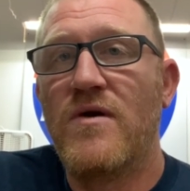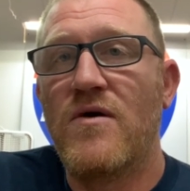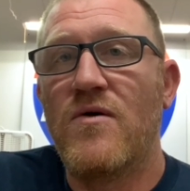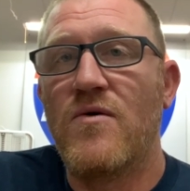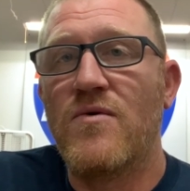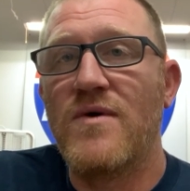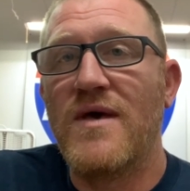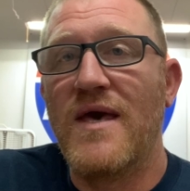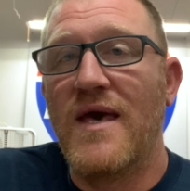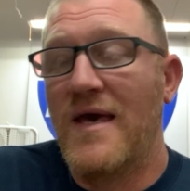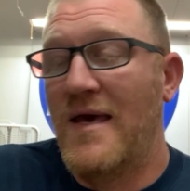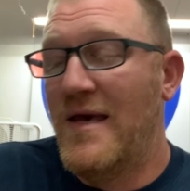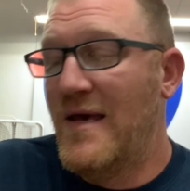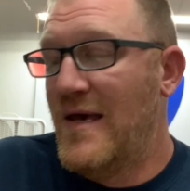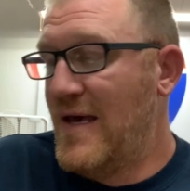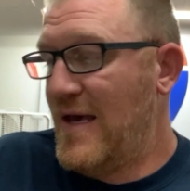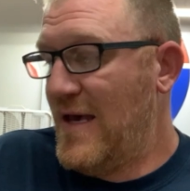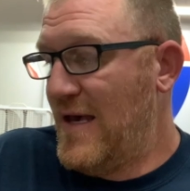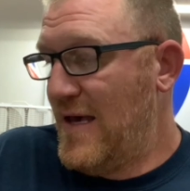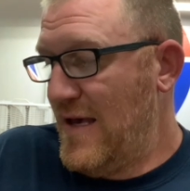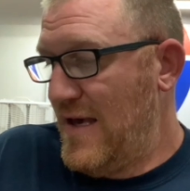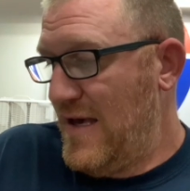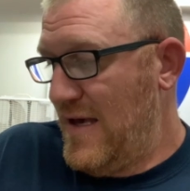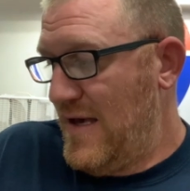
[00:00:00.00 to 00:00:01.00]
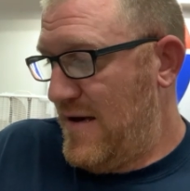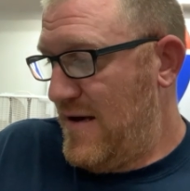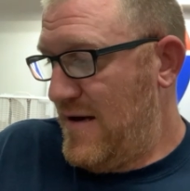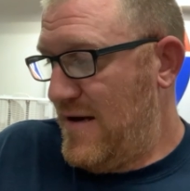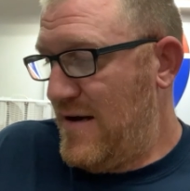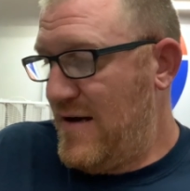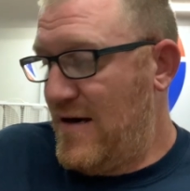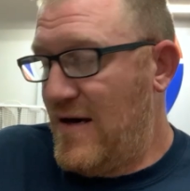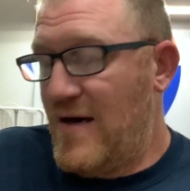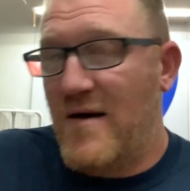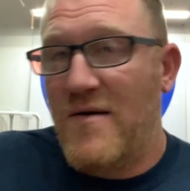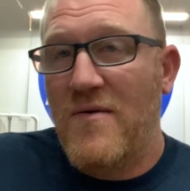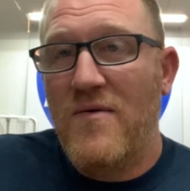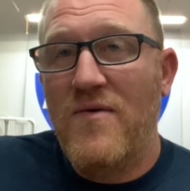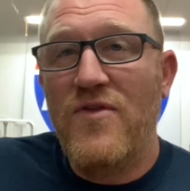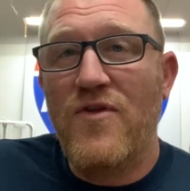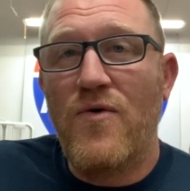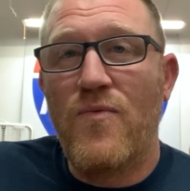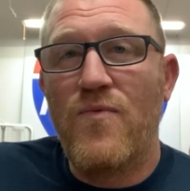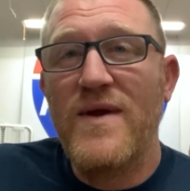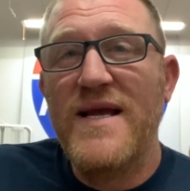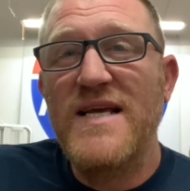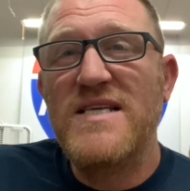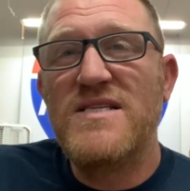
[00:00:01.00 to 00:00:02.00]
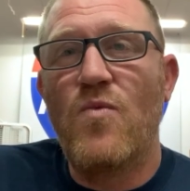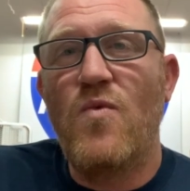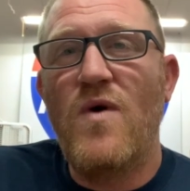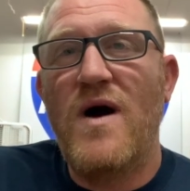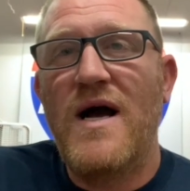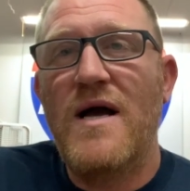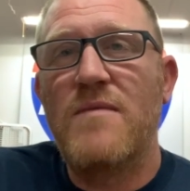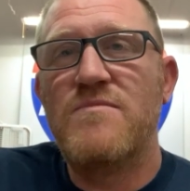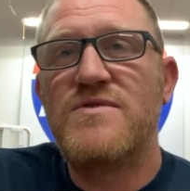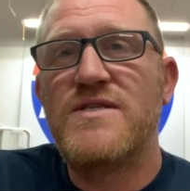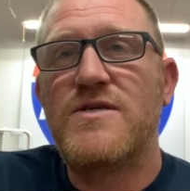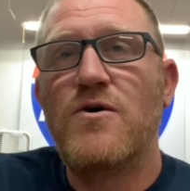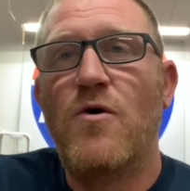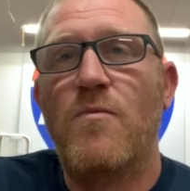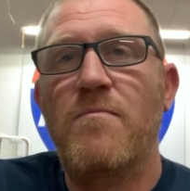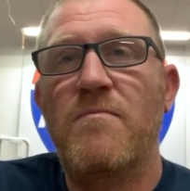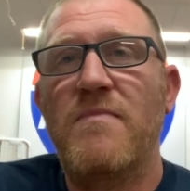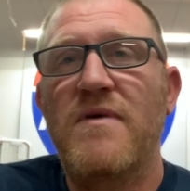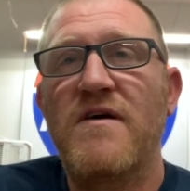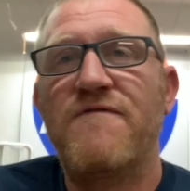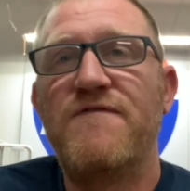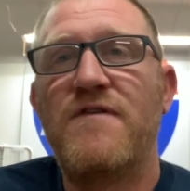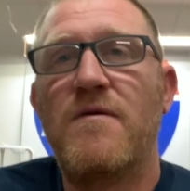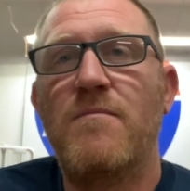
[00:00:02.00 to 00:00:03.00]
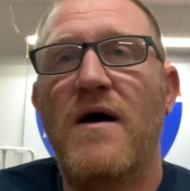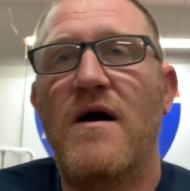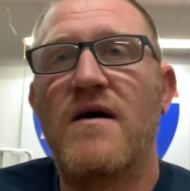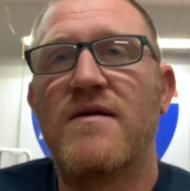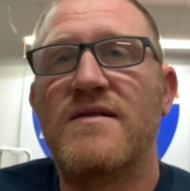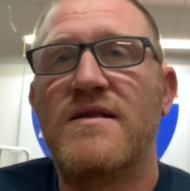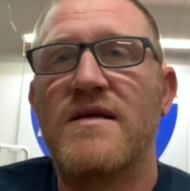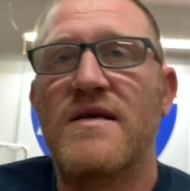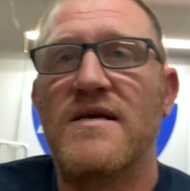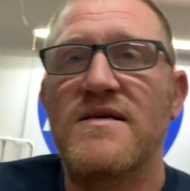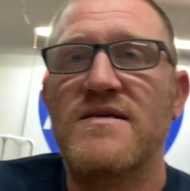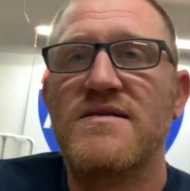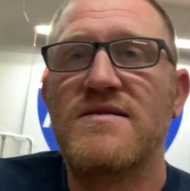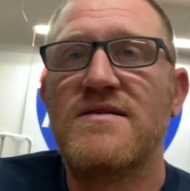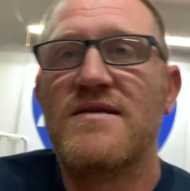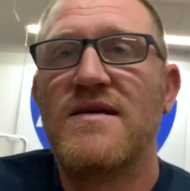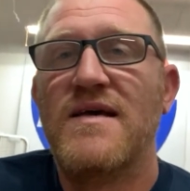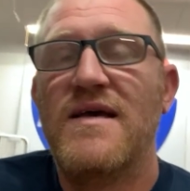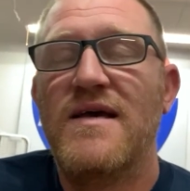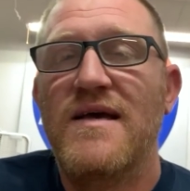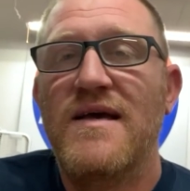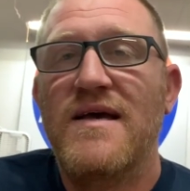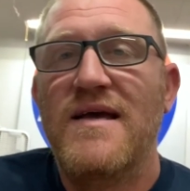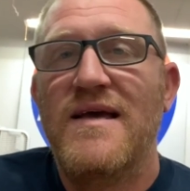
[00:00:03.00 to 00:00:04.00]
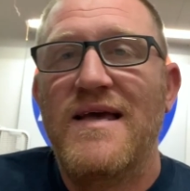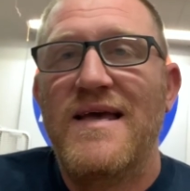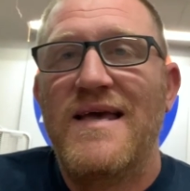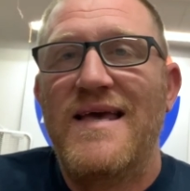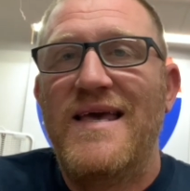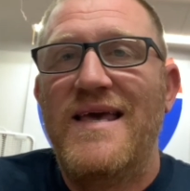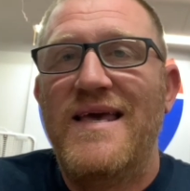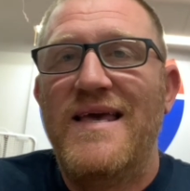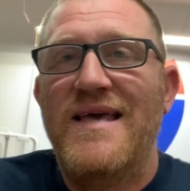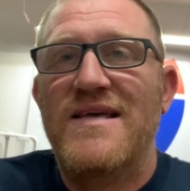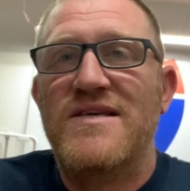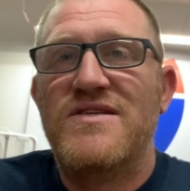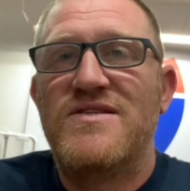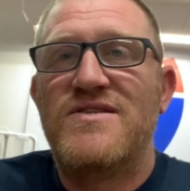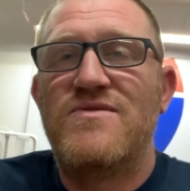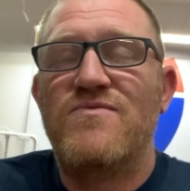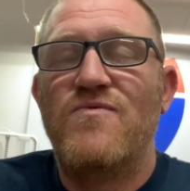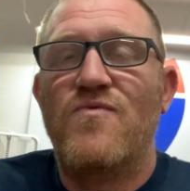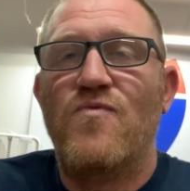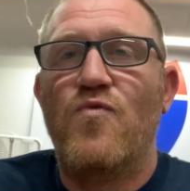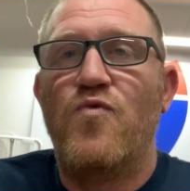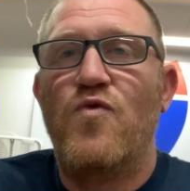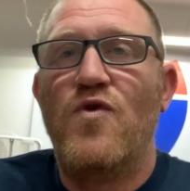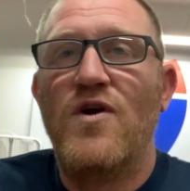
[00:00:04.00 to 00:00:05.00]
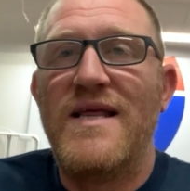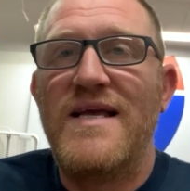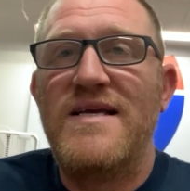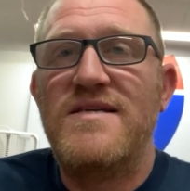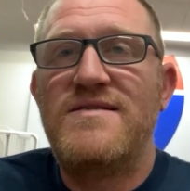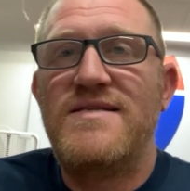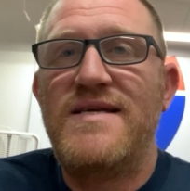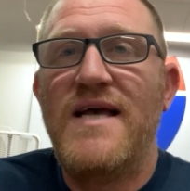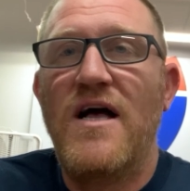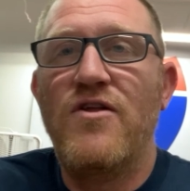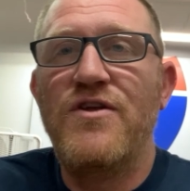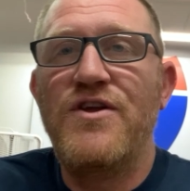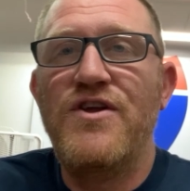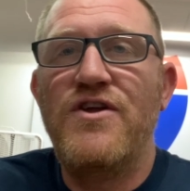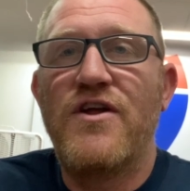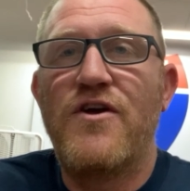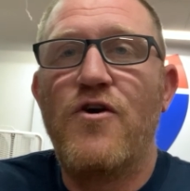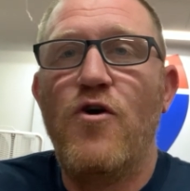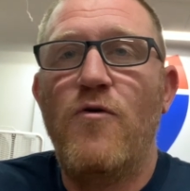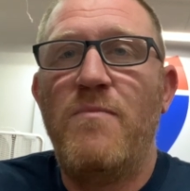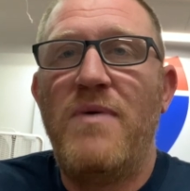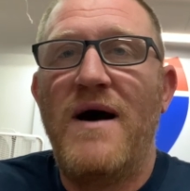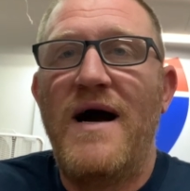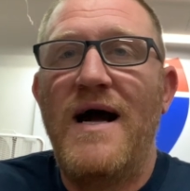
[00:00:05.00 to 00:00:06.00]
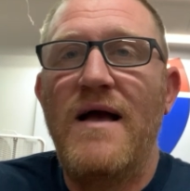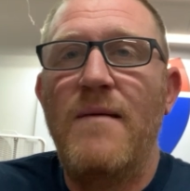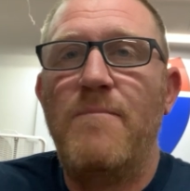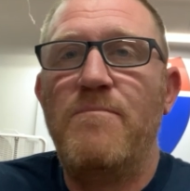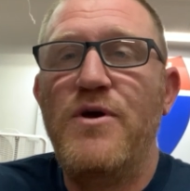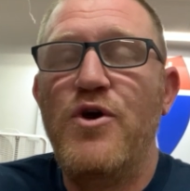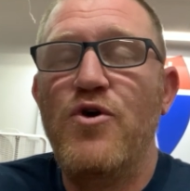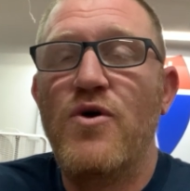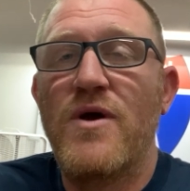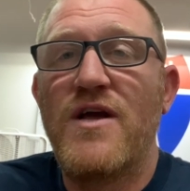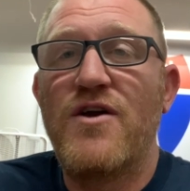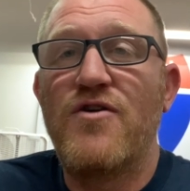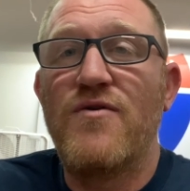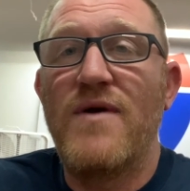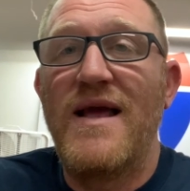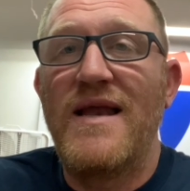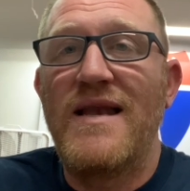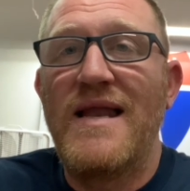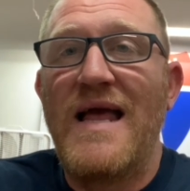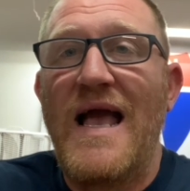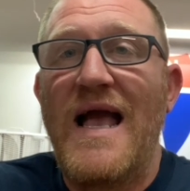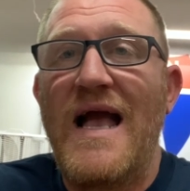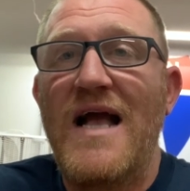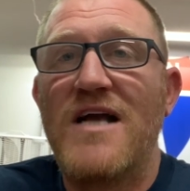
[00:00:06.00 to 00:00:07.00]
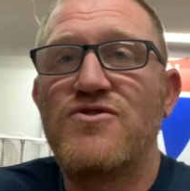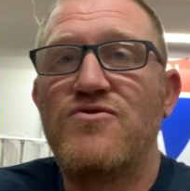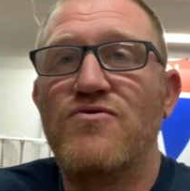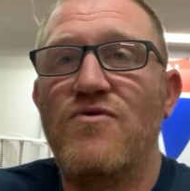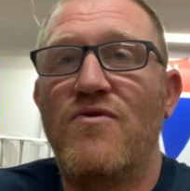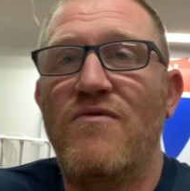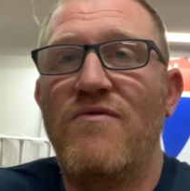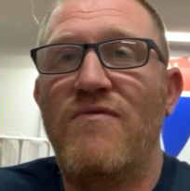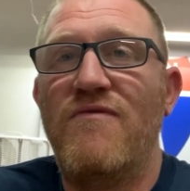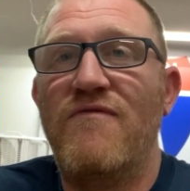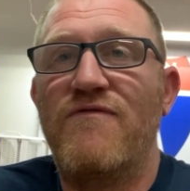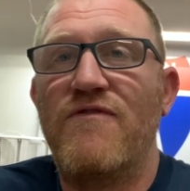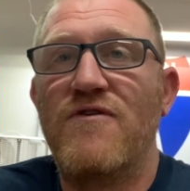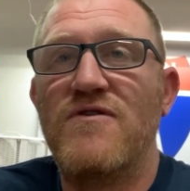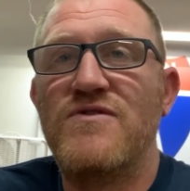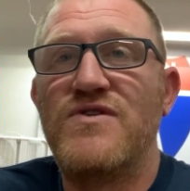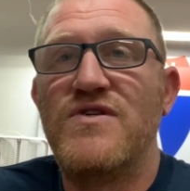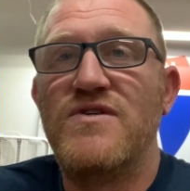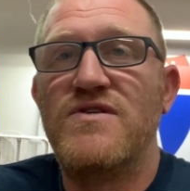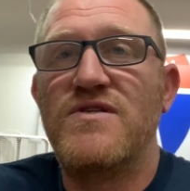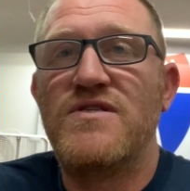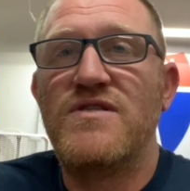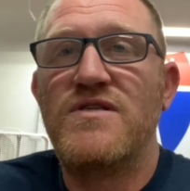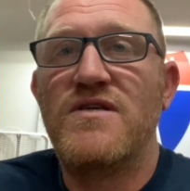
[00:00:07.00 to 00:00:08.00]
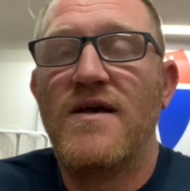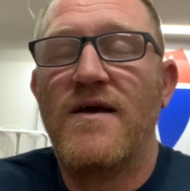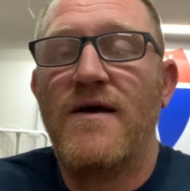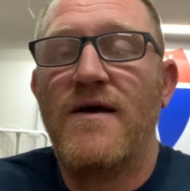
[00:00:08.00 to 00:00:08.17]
Okay, the reason why I'm so miffed about this is really he's telling you to go buy a Buick Grand National versus